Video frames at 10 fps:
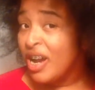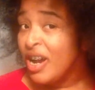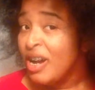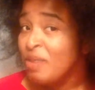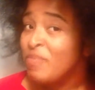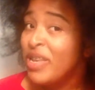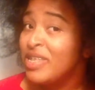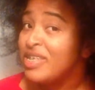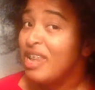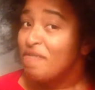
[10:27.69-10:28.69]

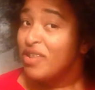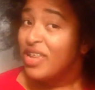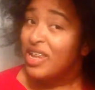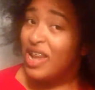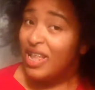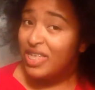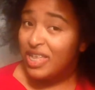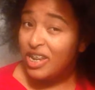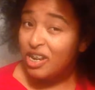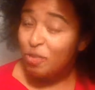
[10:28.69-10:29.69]
It's definitely a lot
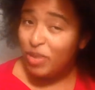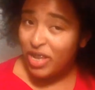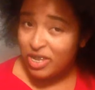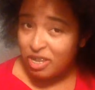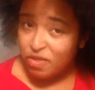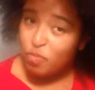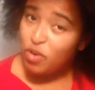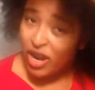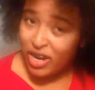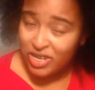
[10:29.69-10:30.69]
thicker because of the
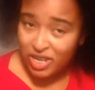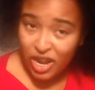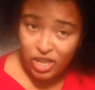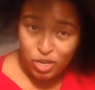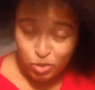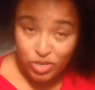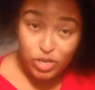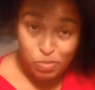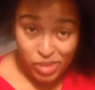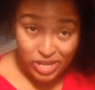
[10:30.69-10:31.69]
products that I use
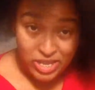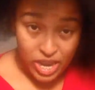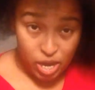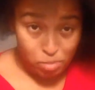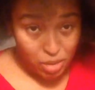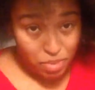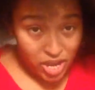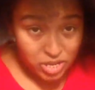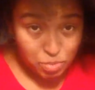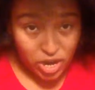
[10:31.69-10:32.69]
to maintain my
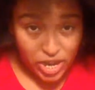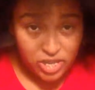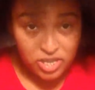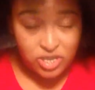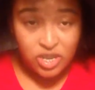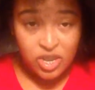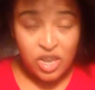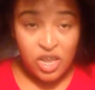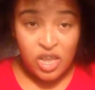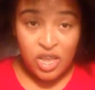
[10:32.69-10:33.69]
box braids.
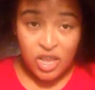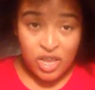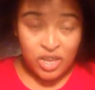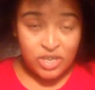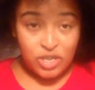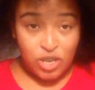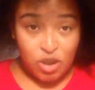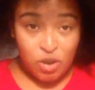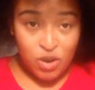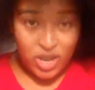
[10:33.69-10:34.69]

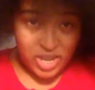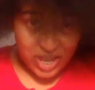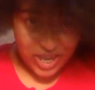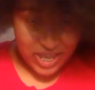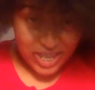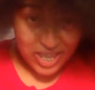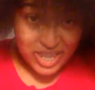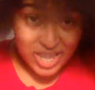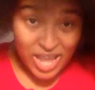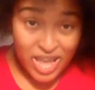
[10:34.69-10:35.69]
So
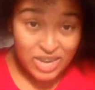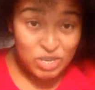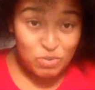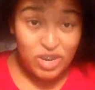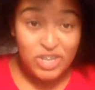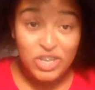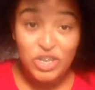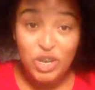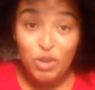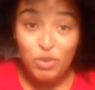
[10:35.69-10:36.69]
yeah, I just wanted to
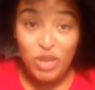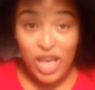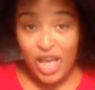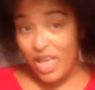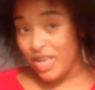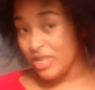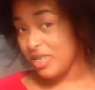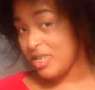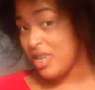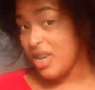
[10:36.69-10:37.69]
show you
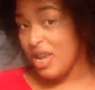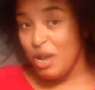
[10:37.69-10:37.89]
guys